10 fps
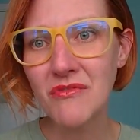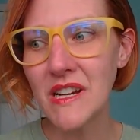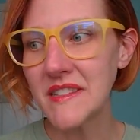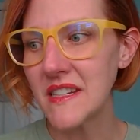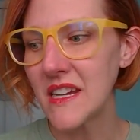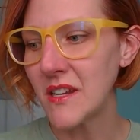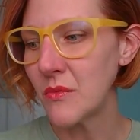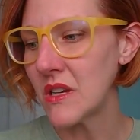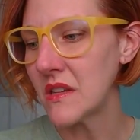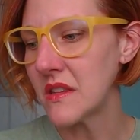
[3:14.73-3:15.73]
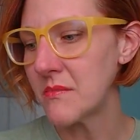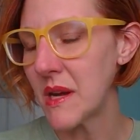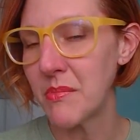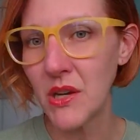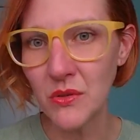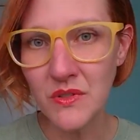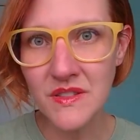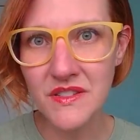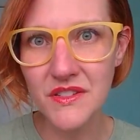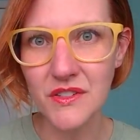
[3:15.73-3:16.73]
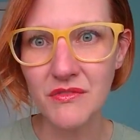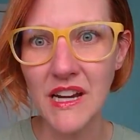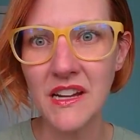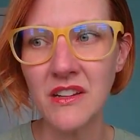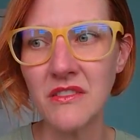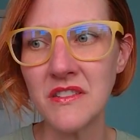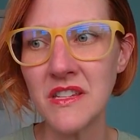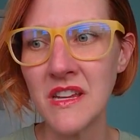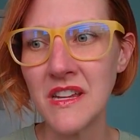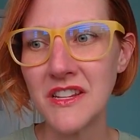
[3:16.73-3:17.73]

resonate with my posts around